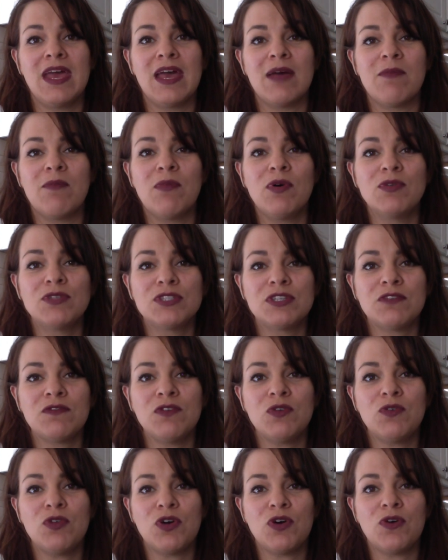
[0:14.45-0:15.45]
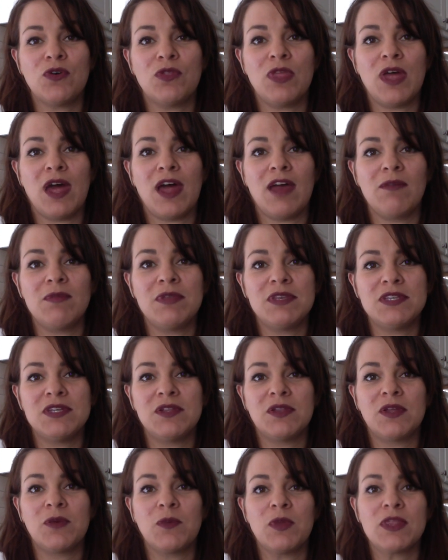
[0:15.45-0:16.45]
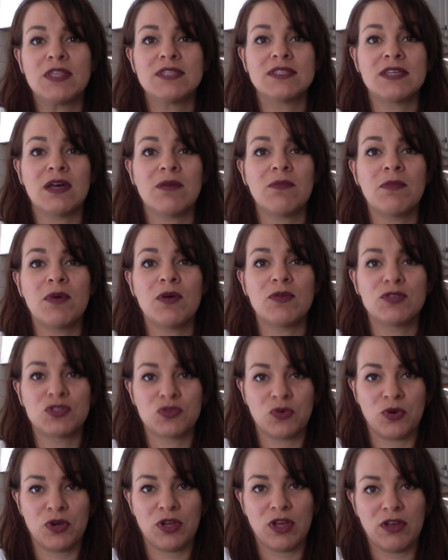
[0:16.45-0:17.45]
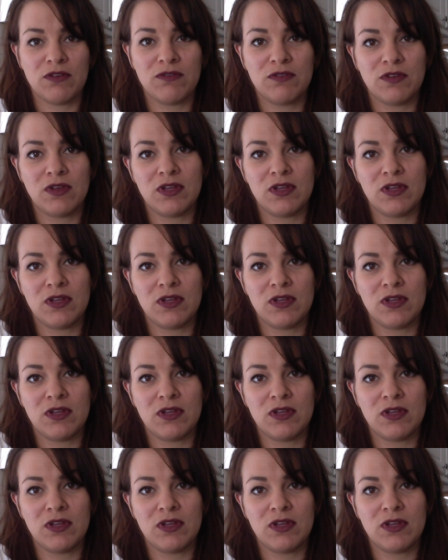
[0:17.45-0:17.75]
Most of you know that I've been dealing with some sort of